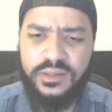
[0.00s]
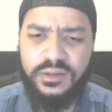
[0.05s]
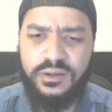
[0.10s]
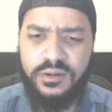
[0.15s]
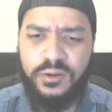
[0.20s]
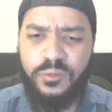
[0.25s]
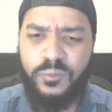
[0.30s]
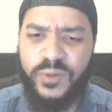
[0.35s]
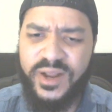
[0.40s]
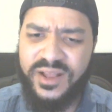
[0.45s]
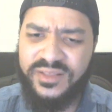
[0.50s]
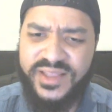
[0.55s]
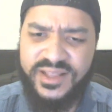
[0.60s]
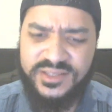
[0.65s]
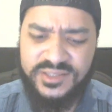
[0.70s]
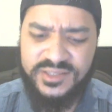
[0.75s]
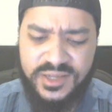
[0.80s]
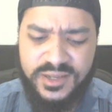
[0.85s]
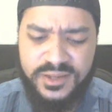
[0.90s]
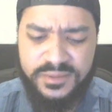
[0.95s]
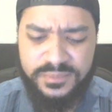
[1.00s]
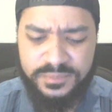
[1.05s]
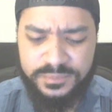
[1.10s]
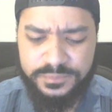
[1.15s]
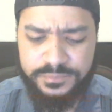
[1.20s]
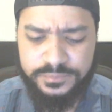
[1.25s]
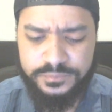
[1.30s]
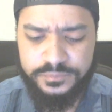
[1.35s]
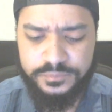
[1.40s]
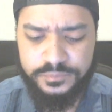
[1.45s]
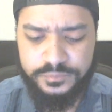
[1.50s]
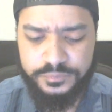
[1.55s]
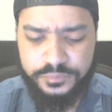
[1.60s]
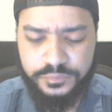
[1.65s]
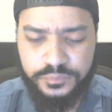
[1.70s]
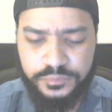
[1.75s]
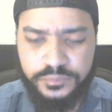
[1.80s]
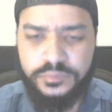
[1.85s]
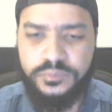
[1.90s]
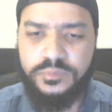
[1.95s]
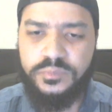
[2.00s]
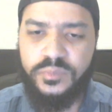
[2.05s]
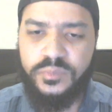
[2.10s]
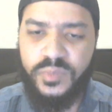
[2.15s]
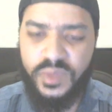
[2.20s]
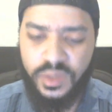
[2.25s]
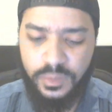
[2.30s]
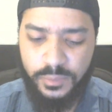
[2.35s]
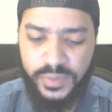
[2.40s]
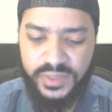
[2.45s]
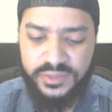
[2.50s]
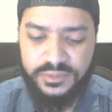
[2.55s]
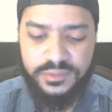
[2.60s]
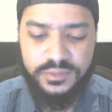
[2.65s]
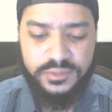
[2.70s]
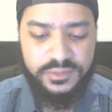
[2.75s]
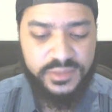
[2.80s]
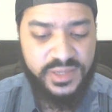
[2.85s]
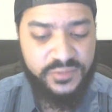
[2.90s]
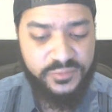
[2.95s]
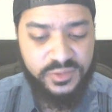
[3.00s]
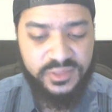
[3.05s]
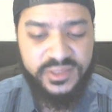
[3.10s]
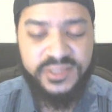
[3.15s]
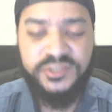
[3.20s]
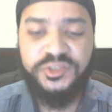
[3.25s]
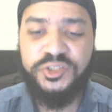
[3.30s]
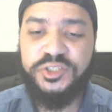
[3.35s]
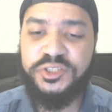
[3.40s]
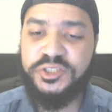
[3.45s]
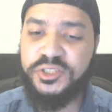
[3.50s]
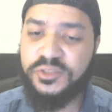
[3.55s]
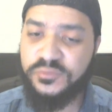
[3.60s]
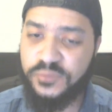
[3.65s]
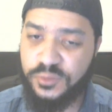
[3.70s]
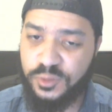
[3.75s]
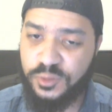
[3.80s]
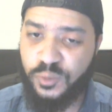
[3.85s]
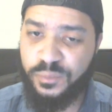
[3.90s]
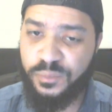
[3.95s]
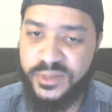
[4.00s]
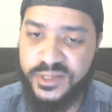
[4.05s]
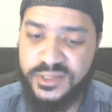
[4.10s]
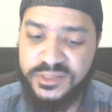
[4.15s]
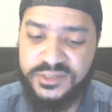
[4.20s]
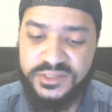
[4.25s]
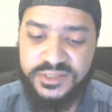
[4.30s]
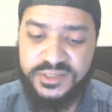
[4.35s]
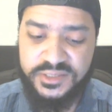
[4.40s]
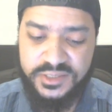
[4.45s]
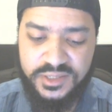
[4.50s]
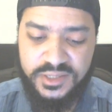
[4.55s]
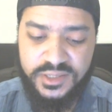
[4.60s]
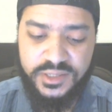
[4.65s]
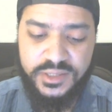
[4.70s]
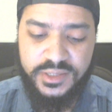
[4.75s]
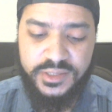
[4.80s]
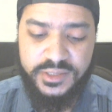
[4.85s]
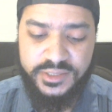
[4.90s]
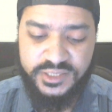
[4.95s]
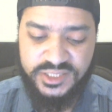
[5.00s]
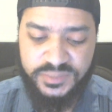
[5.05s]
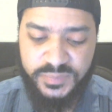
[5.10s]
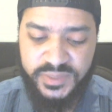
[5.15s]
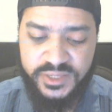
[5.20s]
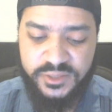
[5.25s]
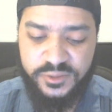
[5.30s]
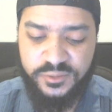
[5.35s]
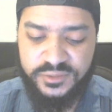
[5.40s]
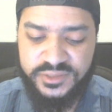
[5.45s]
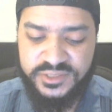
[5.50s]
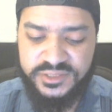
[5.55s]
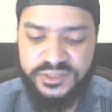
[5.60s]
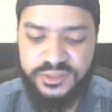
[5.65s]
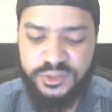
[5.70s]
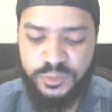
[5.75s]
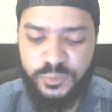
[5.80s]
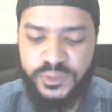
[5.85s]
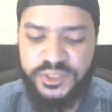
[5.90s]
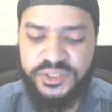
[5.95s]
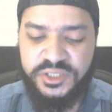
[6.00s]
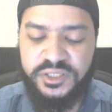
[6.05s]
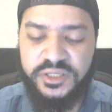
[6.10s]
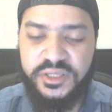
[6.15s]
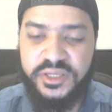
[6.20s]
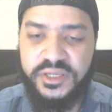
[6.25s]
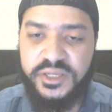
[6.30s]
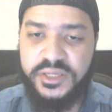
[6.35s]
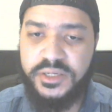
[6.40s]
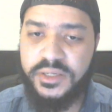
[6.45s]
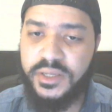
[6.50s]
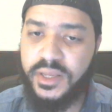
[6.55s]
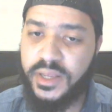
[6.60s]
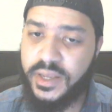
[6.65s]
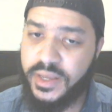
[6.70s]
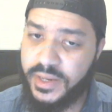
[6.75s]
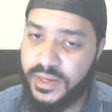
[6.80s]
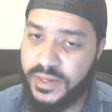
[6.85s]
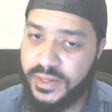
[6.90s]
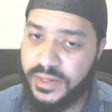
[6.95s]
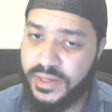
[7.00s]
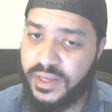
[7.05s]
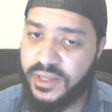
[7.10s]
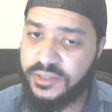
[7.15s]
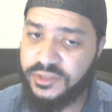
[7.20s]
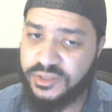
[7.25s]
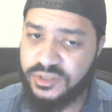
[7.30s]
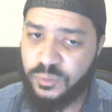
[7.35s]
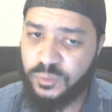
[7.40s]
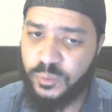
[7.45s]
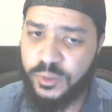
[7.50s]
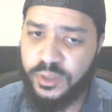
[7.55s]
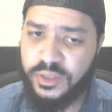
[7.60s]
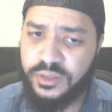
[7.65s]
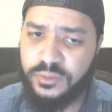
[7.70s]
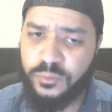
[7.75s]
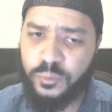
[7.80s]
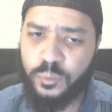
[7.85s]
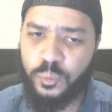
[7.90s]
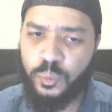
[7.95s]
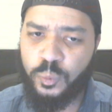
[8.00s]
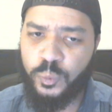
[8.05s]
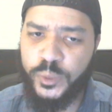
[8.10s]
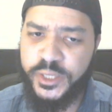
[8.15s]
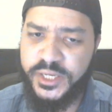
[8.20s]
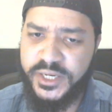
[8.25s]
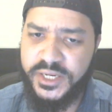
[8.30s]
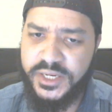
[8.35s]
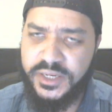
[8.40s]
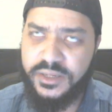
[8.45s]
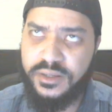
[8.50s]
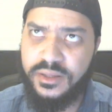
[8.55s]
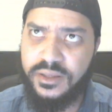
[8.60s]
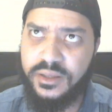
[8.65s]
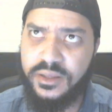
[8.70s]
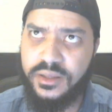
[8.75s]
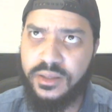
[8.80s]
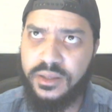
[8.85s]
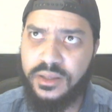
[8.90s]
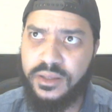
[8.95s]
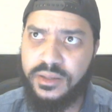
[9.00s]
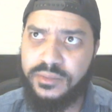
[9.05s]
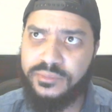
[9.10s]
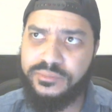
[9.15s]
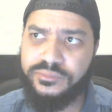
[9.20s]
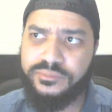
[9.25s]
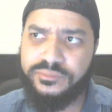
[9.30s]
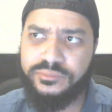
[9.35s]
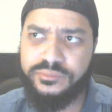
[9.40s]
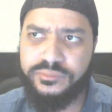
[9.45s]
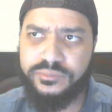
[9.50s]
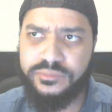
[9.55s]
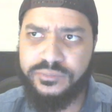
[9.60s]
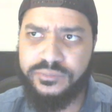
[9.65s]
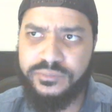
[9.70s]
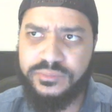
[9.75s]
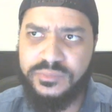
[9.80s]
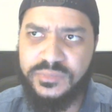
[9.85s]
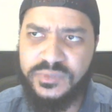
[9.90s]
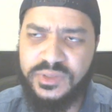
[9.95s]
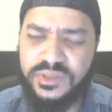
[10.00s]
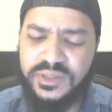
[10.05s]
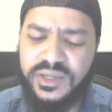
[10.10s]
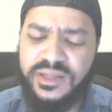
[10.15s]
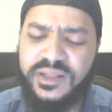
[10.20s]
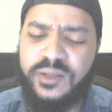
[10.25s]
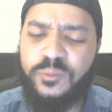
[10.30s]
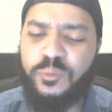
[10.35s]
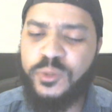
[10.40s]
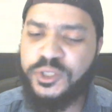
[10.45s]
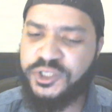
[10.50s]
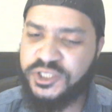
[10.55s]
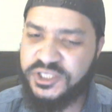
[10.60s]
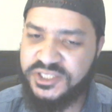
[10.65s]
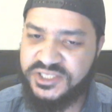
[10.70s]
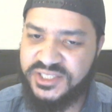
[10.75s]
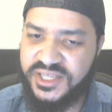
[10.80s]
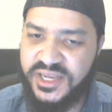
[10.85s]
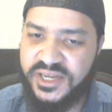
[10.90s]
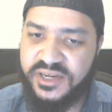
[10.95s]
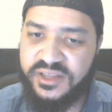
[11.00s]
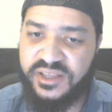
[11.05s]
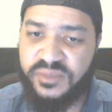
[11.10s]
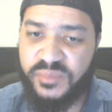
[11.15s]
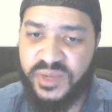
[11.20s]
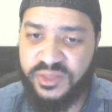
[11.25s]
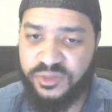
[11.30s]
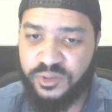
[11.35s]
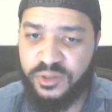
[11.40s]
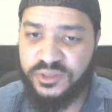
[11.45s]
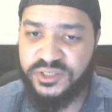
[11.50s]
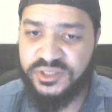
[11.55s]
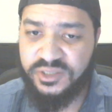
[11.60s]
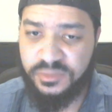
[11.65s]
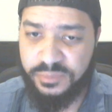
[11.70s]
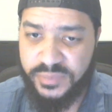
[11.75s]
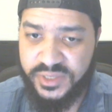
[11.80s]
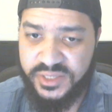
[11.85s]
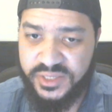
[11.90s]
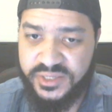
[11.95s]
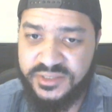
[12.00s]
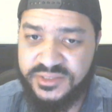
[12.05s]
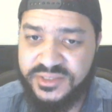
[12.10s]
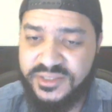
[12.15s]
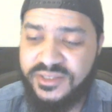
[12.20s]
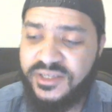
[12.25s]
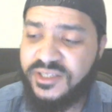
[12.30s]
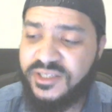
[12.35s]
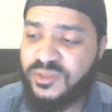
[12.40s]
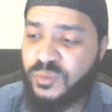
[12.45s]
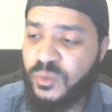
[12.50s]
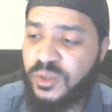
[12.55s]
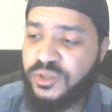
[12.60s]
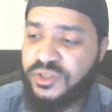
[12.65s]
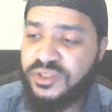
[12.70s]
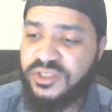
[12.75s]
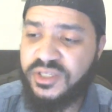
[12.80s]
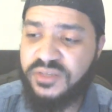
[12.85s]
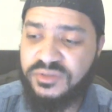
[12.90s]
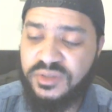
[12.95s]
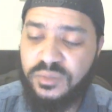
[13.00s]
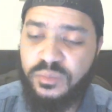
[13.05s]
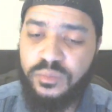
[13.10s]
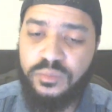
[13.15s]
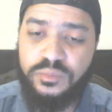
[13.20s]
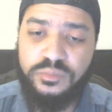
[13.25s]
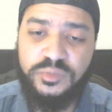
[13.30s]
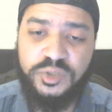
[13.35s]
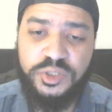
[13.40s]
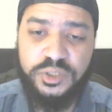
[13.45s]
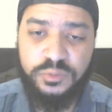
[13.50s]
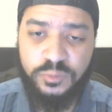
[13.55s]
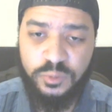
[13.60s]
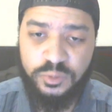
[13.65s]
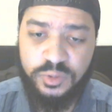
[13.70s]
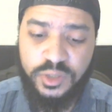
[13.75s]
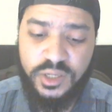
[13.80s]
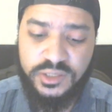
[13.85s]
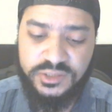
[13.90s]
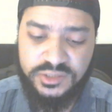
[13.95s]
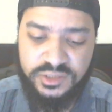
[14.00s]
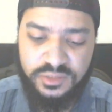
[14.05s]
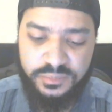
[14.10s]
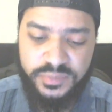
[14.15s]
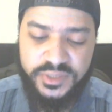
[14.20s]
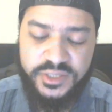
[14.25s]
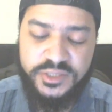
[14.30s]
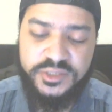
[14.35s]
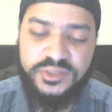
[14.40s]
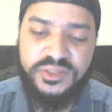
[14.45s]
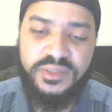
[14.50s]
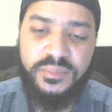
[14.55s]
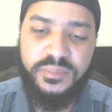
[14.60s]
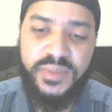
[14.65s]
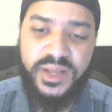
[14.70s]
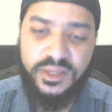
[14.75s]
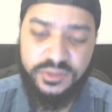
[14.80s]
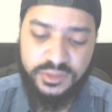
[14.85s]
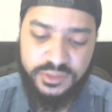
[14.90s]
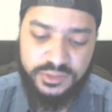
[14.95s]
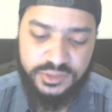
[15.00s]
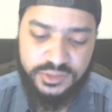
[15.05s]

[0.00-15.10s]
around that time. But nevertheless, Jennifer Lopez is speaking on this situation again, and I just want to read kind of like what she's saying and give my thoughts and opinions, and as well just give some general thoughts and opinions about this